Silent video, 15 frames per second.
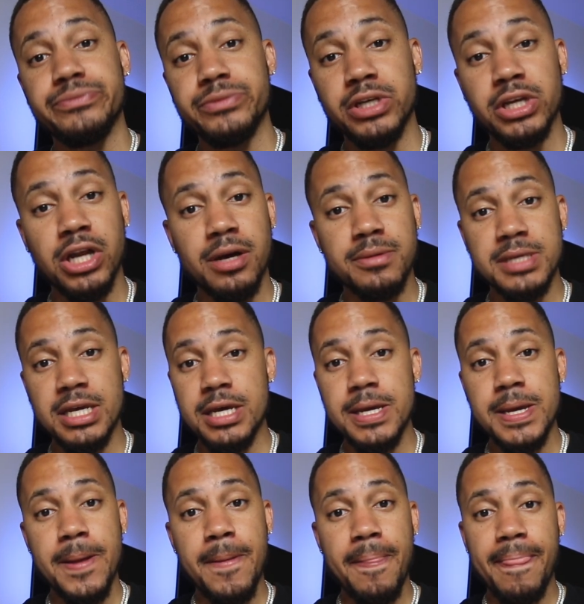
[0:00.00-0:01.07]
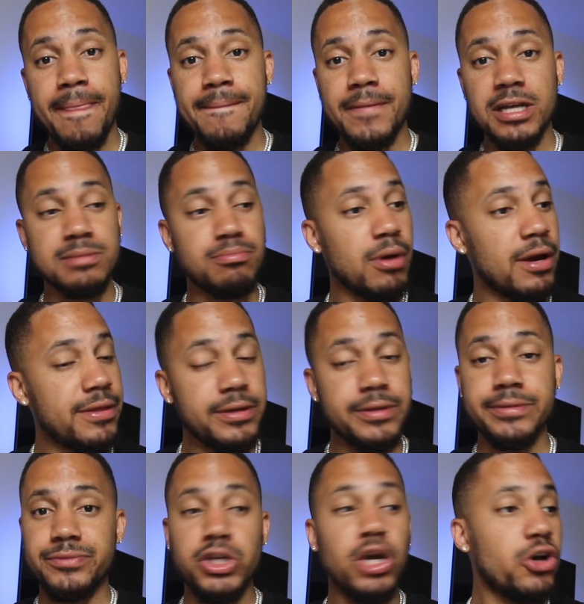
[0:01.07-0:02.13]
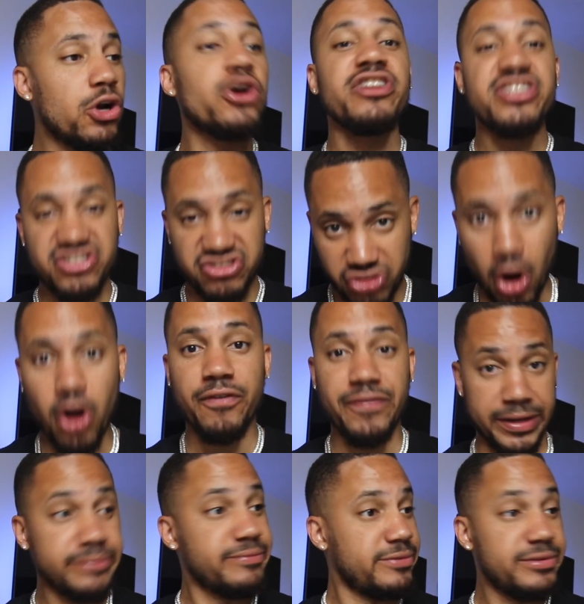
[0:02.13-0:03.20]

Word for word: You know what I'm saying? Because brother, your girl is starving.